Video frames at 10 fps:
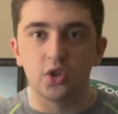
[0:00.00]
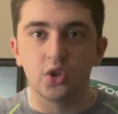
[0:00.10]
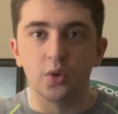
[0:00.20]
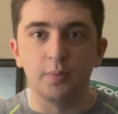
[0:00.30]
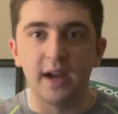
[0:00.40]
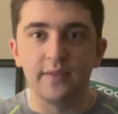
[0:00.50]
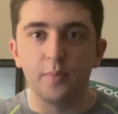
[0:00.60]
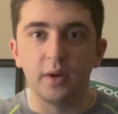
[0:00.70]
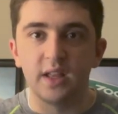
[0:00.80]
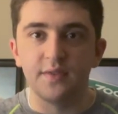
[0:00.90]
goodbye
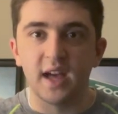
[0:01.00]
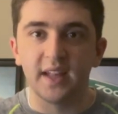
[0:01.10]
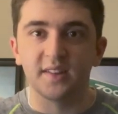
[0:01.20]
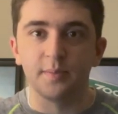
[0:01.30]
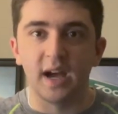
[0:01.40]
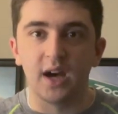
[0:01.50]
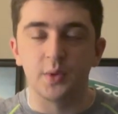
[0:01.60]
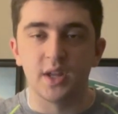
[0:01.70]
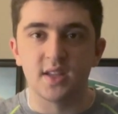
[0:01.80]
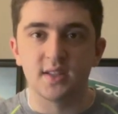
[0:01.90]
everybody, and that's
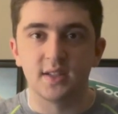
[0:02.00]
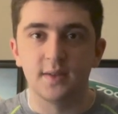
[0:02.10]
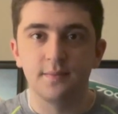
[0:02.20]
about it.